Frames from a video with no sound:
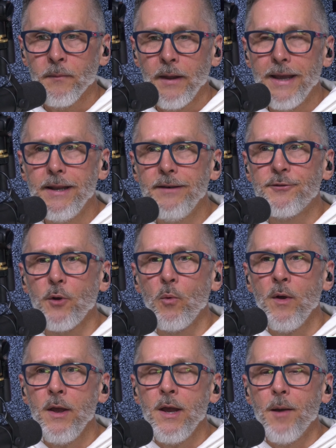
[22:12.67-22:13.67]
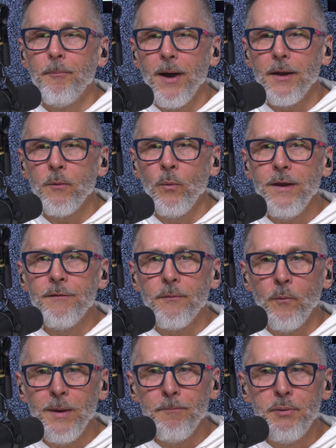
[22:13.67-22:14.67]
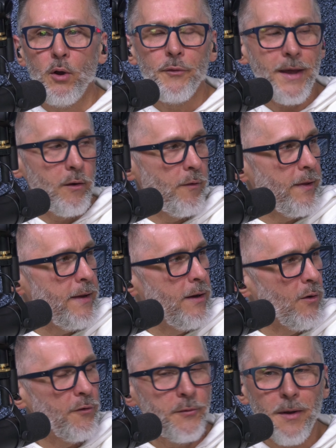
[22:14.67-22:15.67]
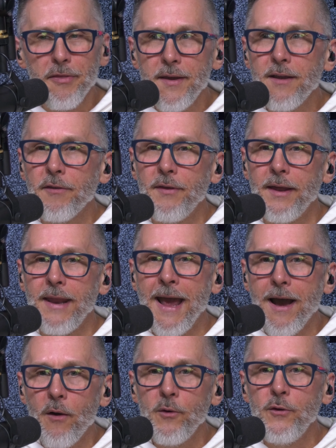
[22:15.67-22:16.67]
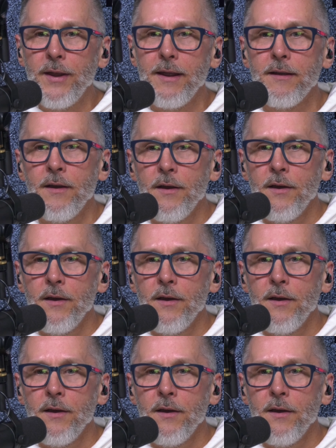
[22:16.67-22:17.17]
and it so but we've we built that over the years so i think that how do you take